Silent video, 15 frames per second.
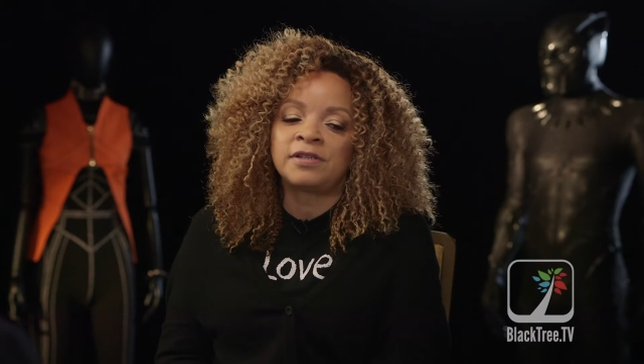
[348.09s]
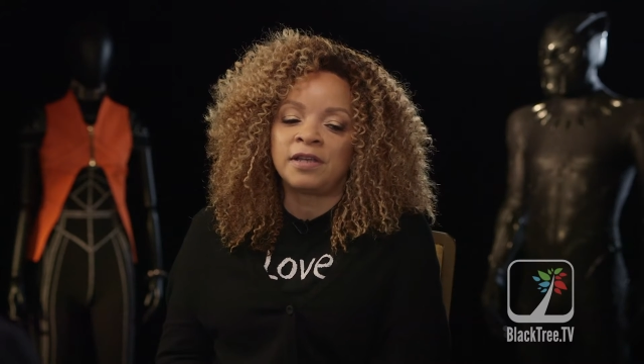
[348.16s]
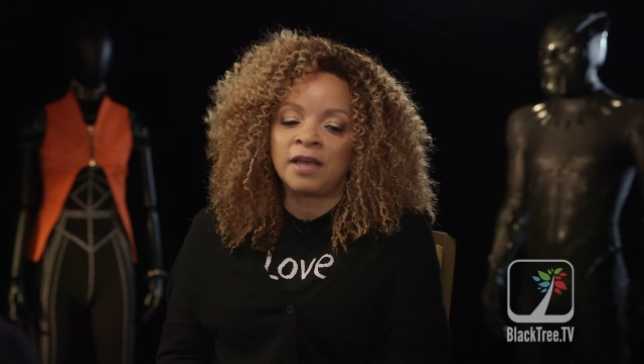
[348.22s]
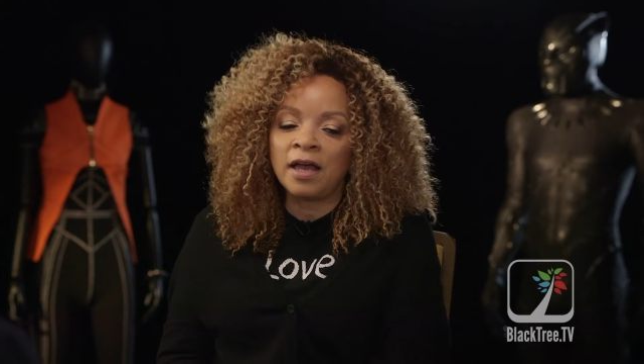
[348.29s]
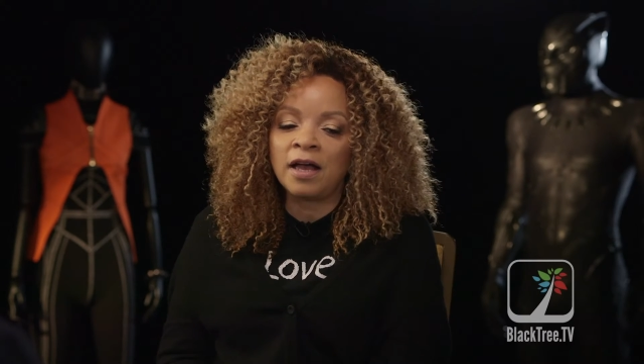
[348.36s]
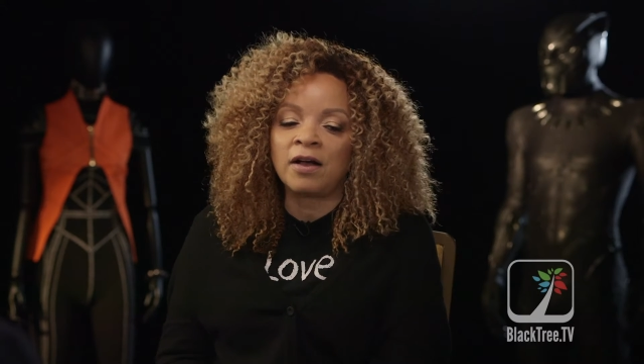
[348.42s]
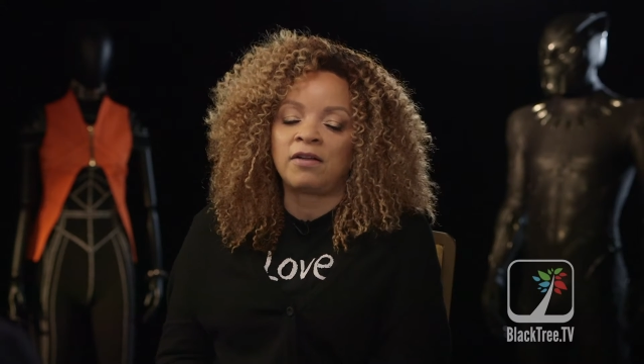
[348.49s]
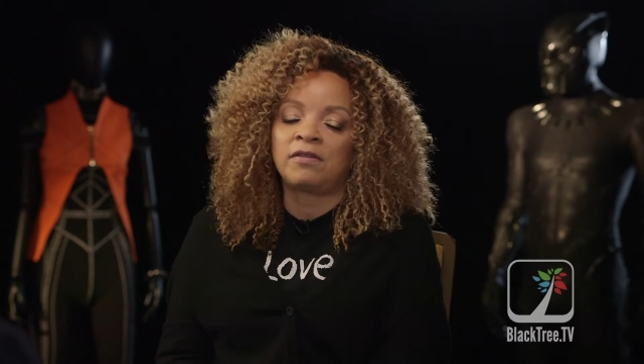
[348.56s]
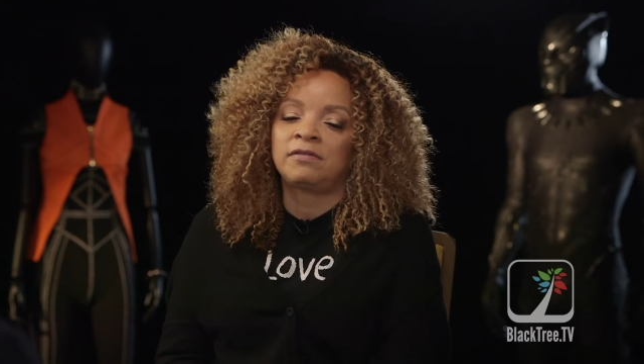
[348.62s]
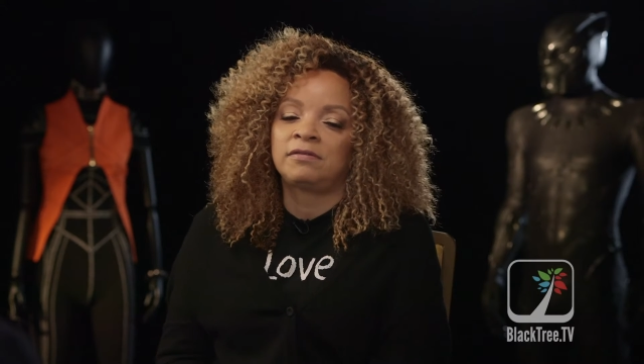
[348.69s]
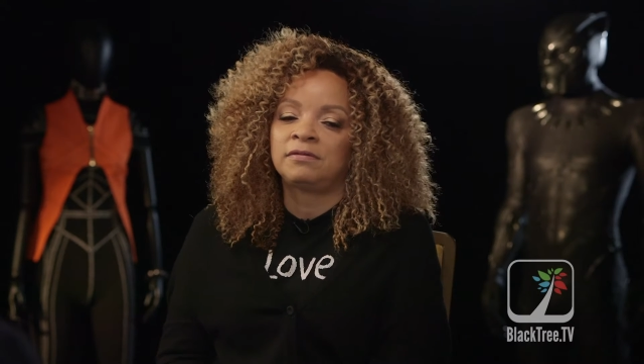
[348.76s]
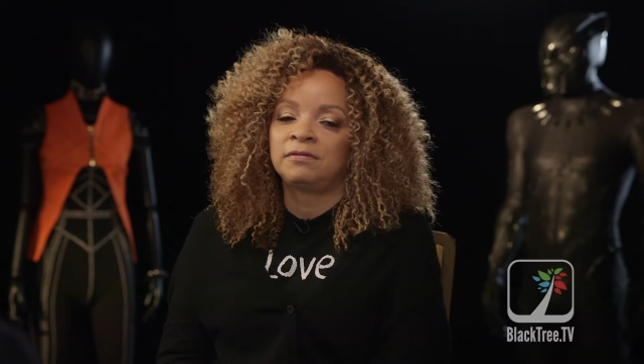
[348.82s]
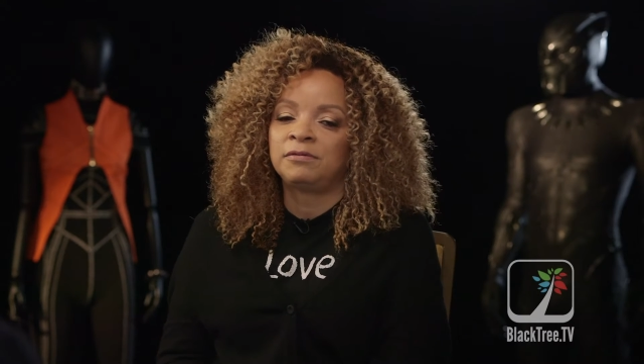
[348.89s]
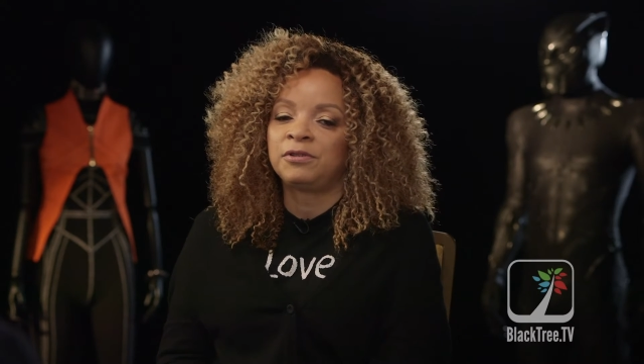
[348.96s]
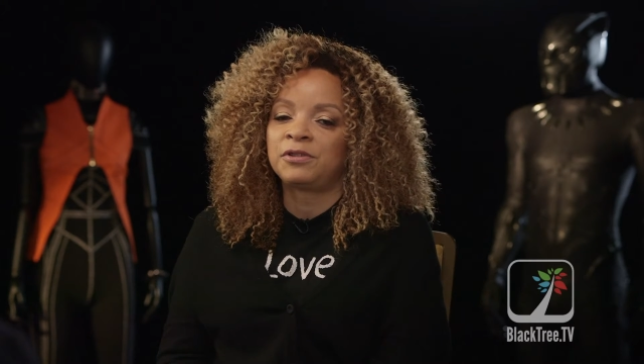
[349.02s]
tell
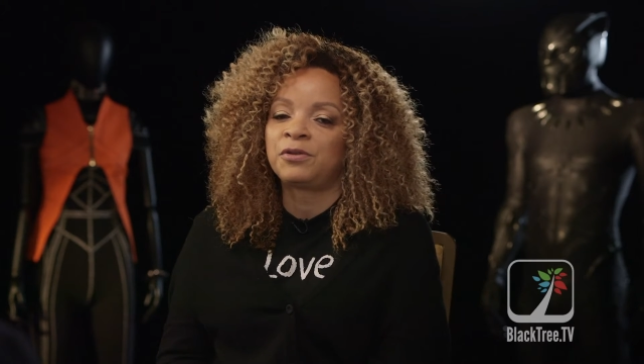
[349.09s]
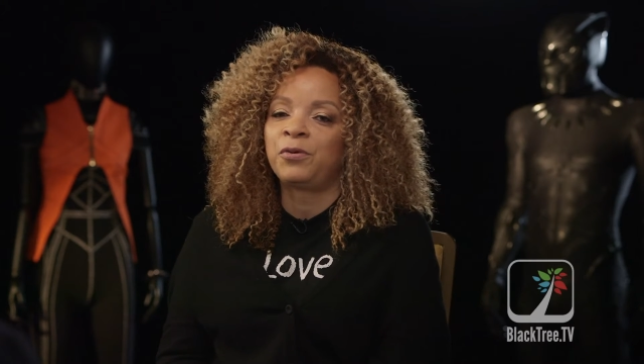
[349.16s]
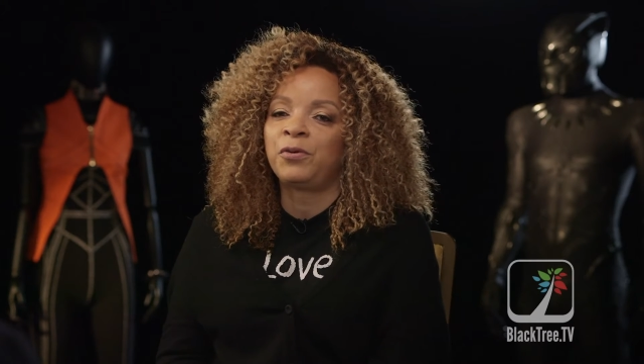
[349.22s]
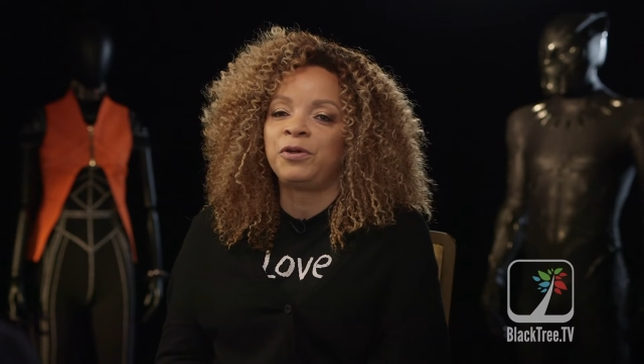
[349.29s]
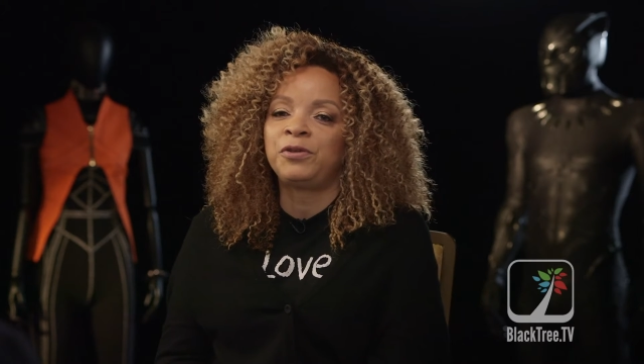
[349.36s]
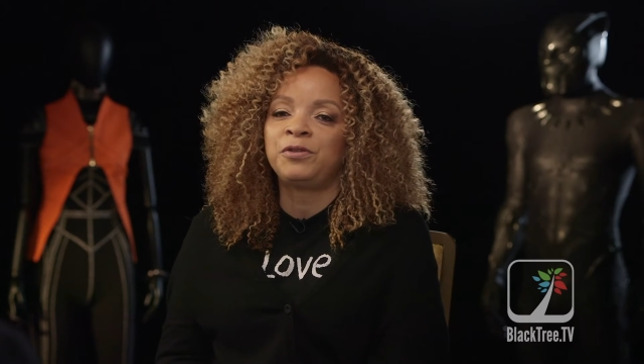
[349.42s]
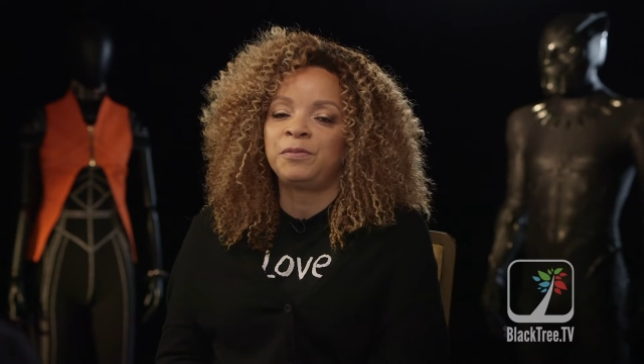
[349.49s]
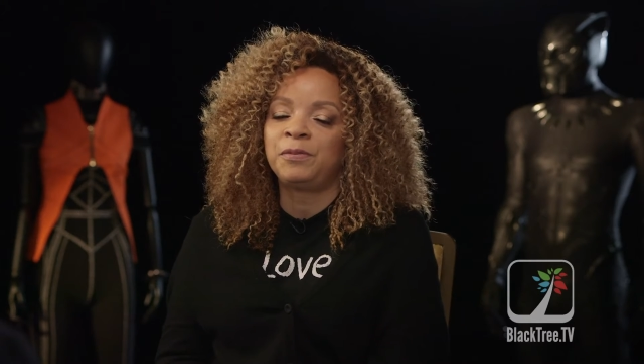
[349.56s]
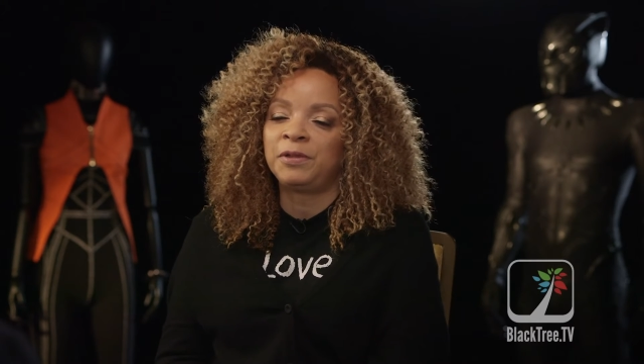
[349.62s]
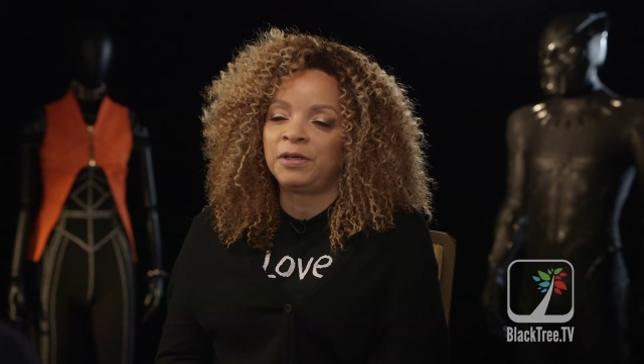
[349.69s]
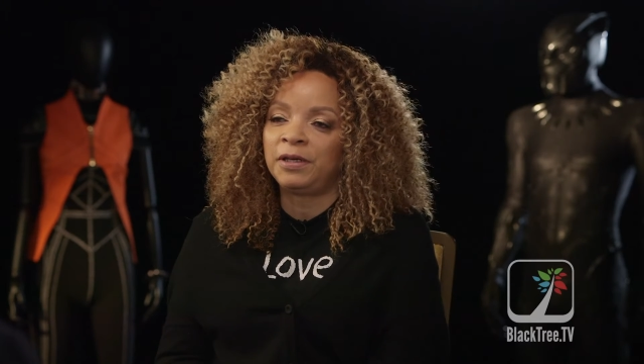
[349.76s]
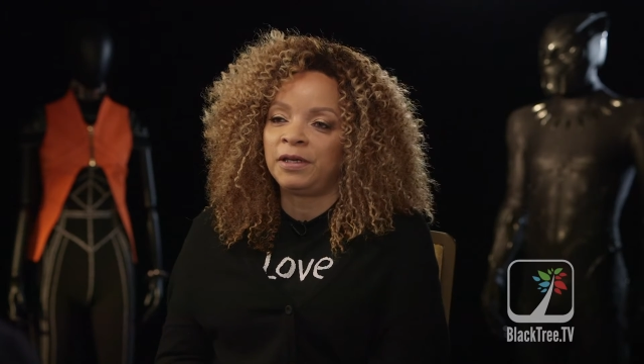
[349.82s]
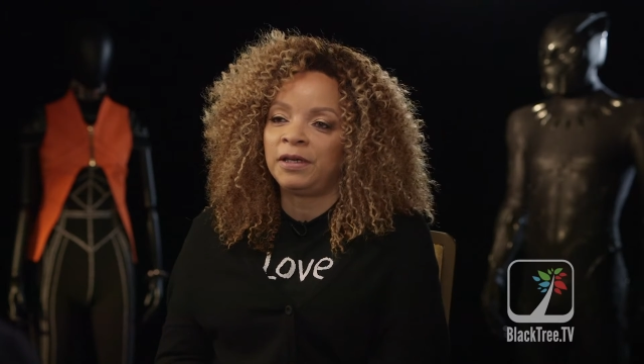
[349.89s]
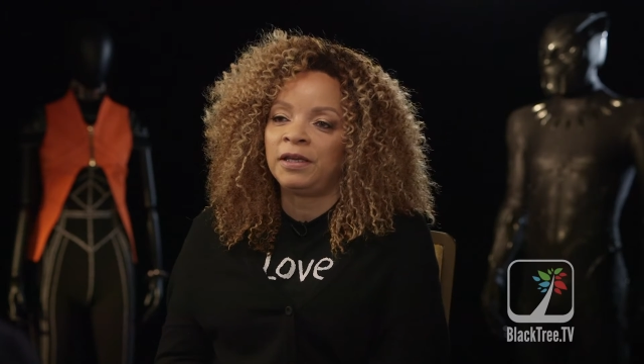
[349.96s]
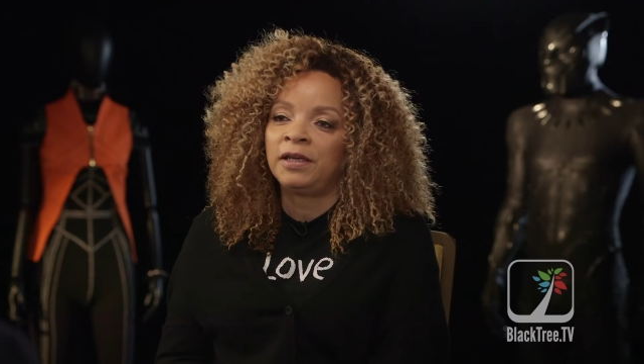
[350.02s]
was going to
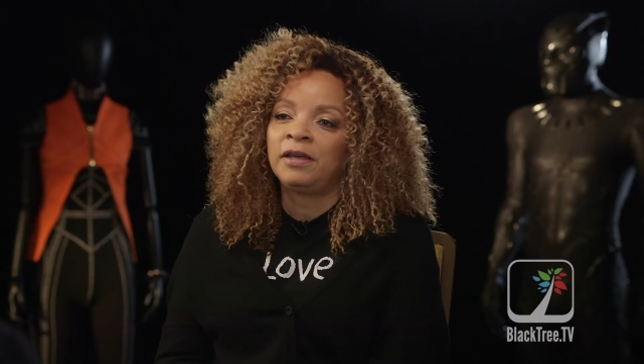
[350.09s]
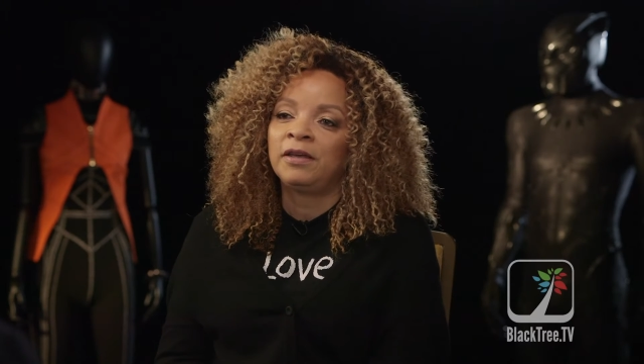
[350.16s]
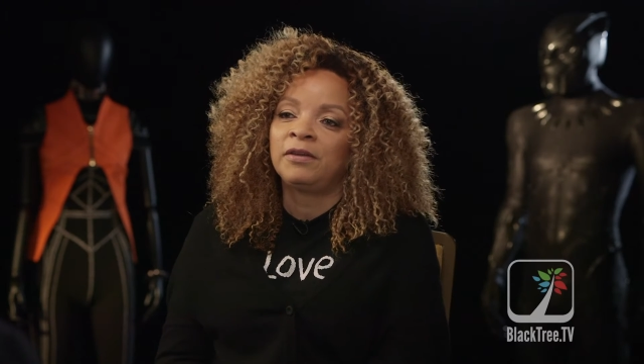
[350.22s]
be